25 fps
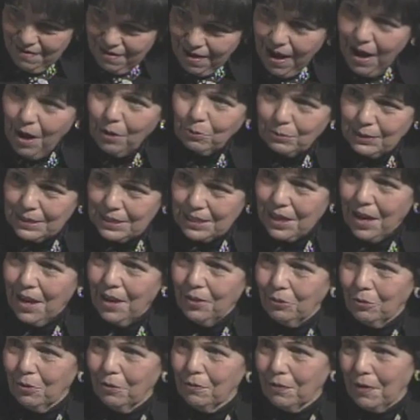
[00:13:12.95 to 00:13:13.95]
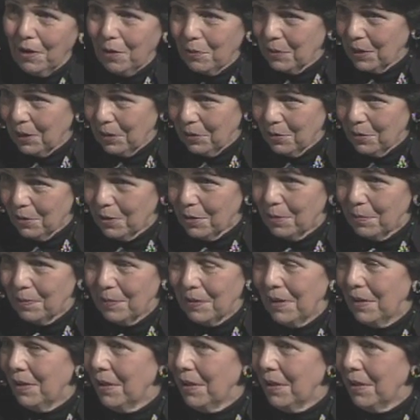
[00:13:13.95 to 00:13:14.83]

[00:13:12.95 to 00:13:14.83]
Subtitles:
outside of our home